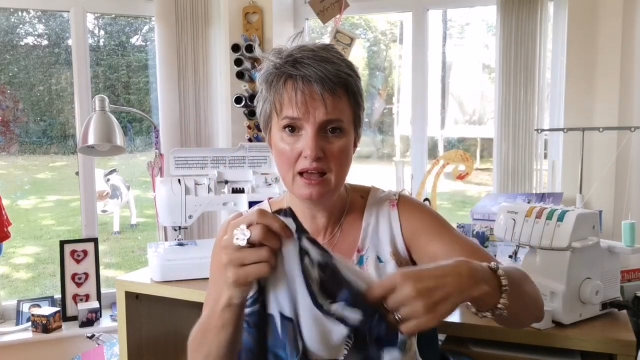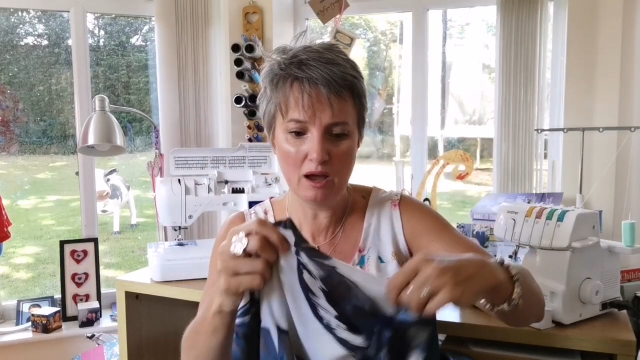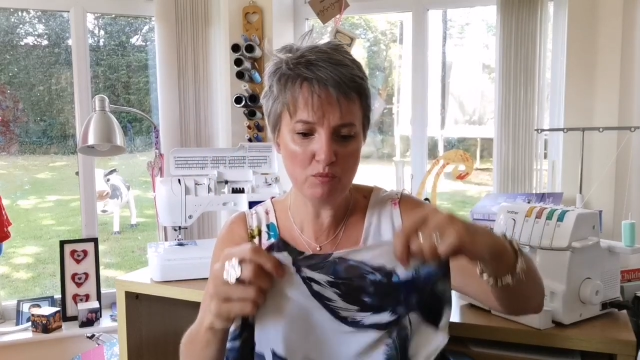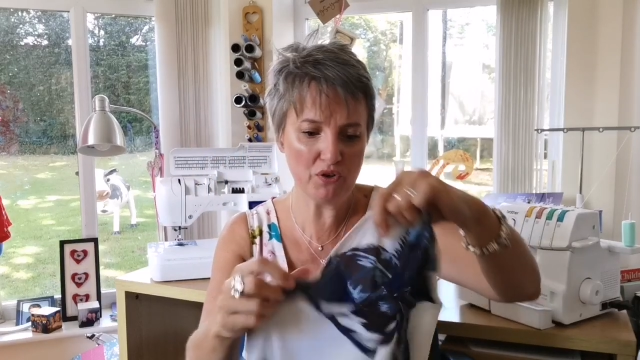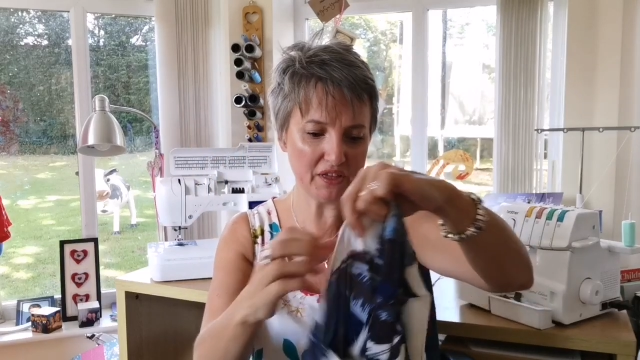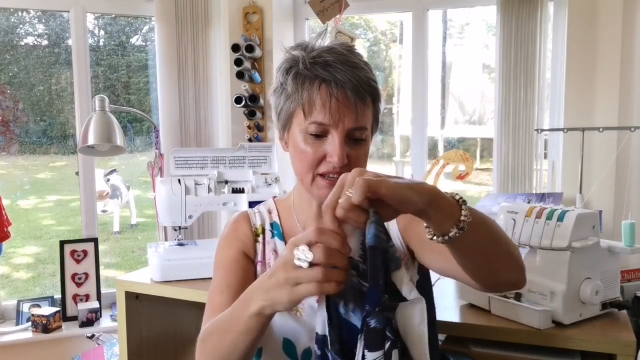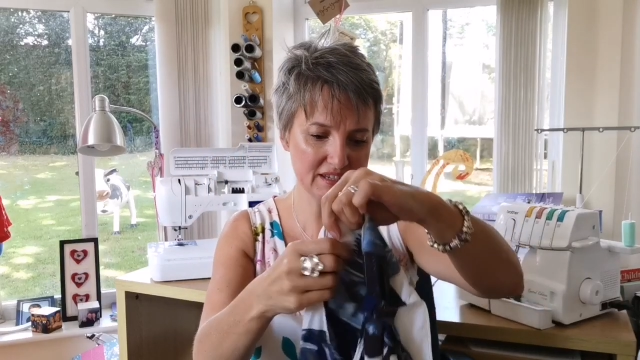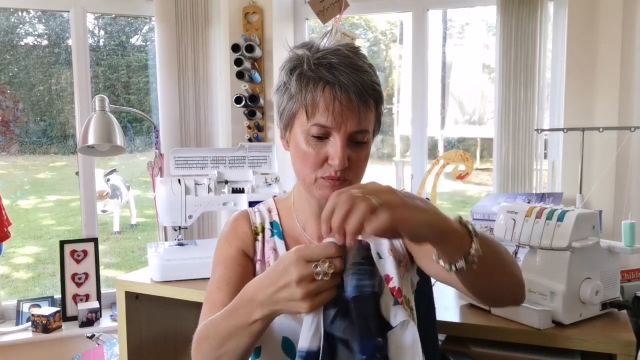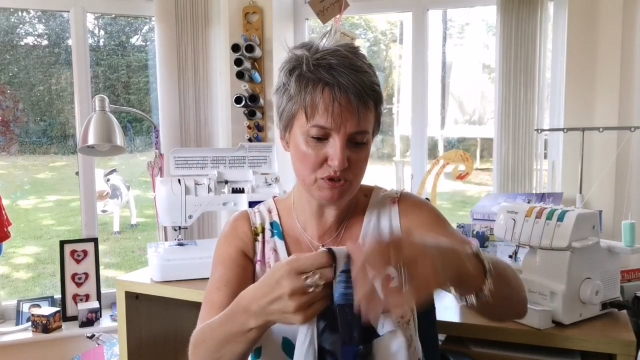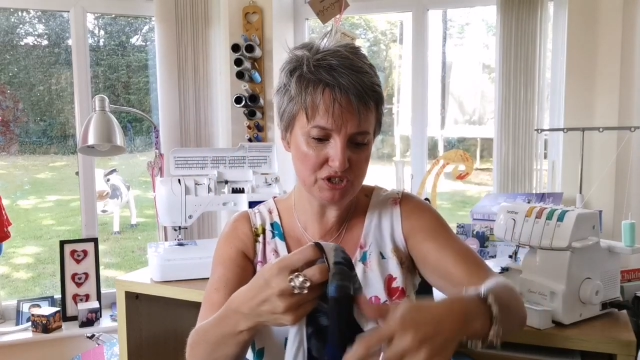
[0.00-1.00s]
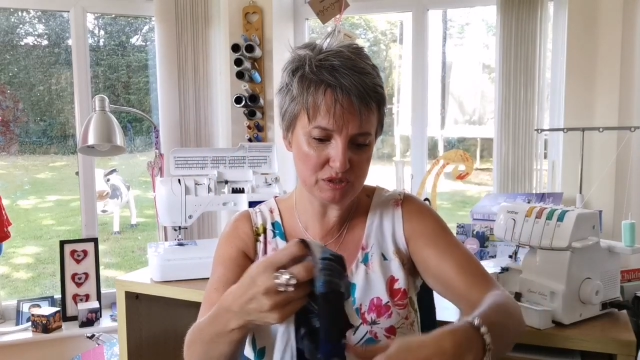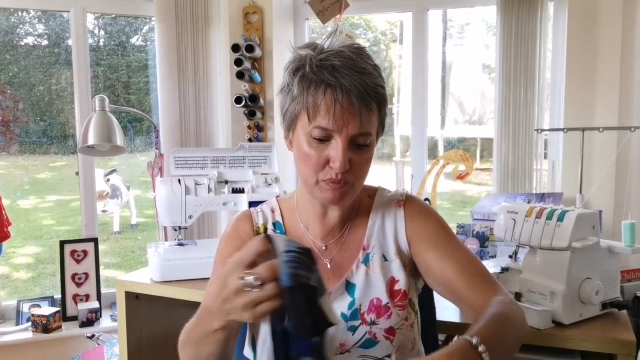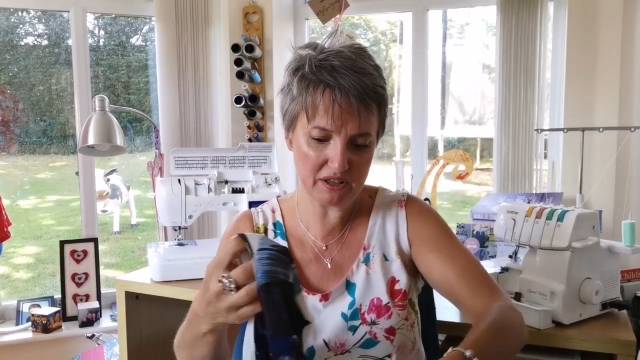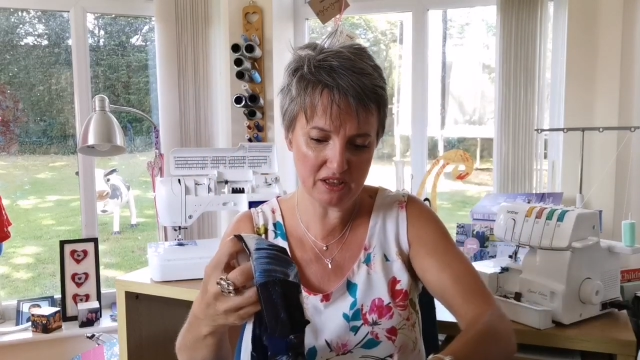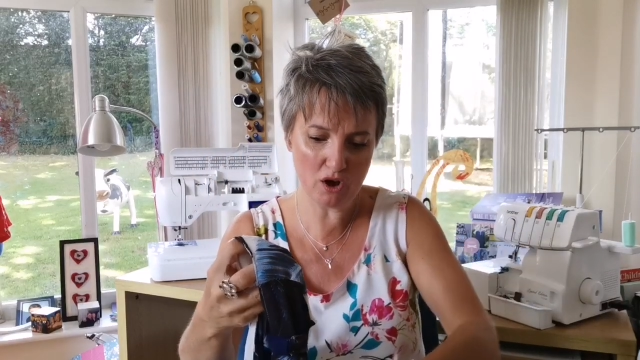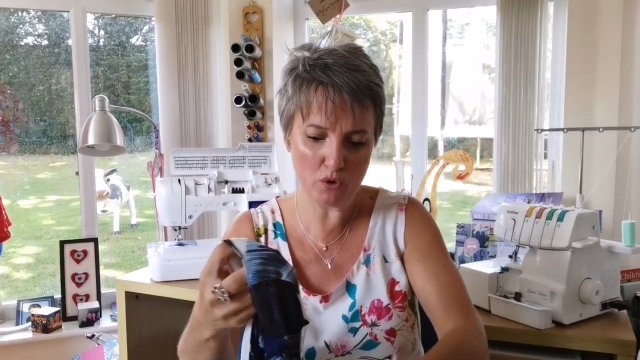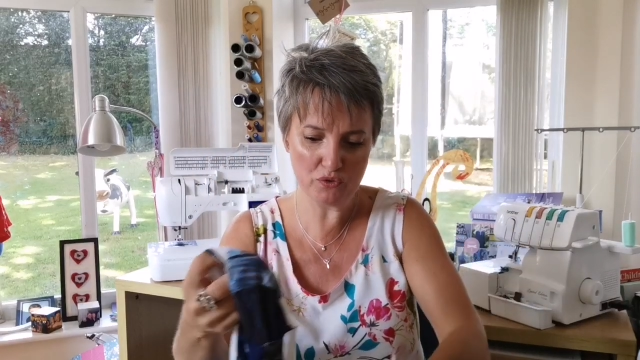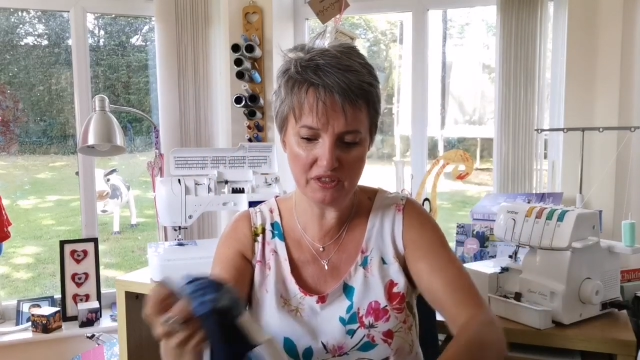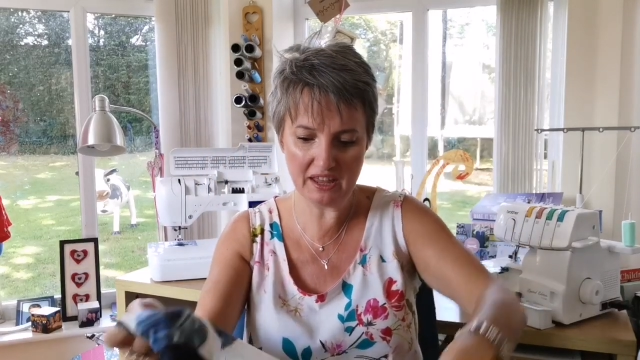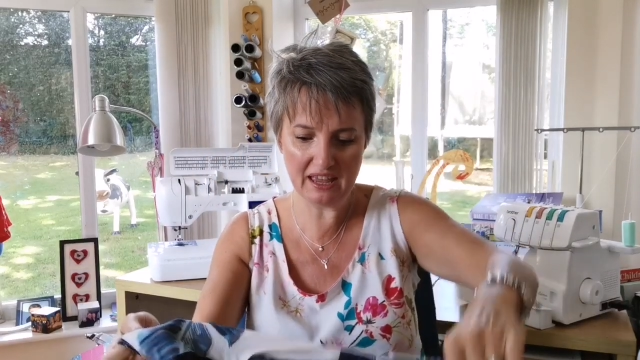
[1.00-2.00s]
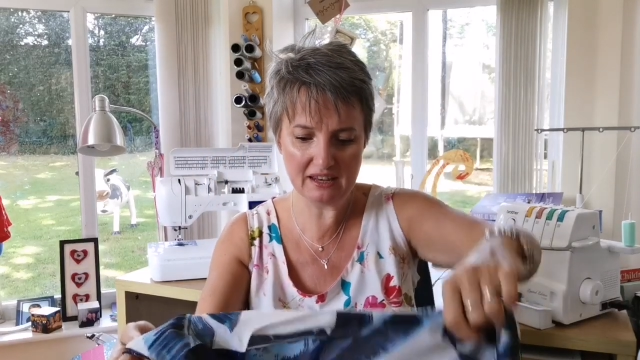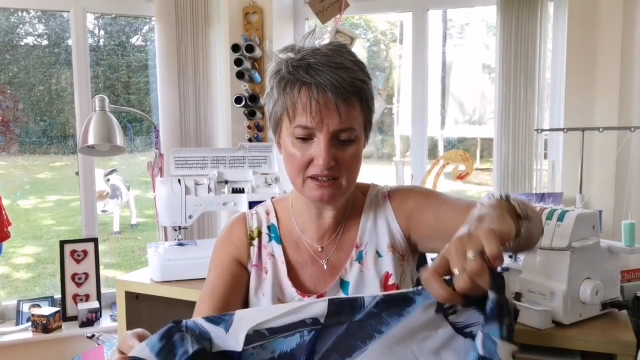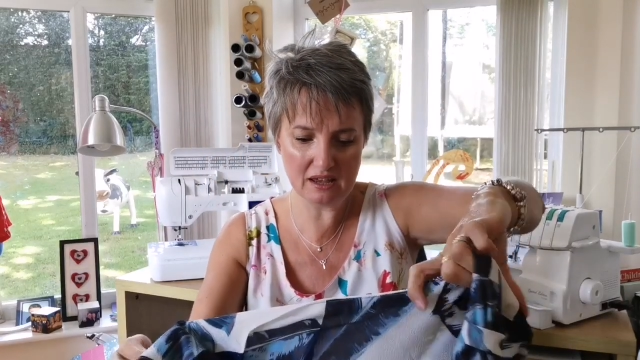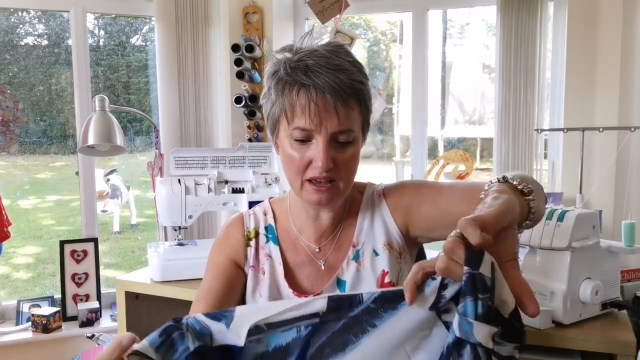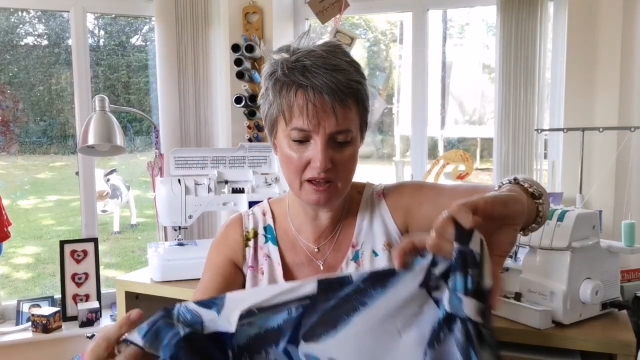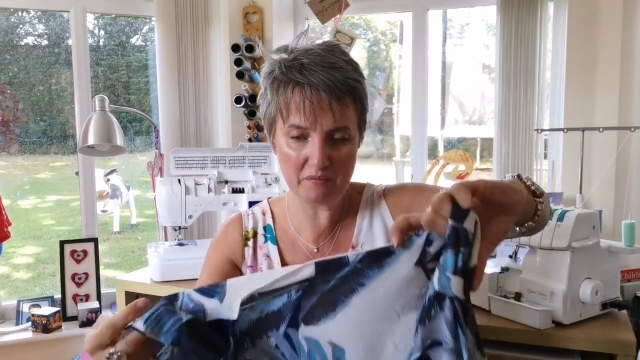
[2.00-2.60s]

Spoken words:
and what that did was just bring the whole thing in.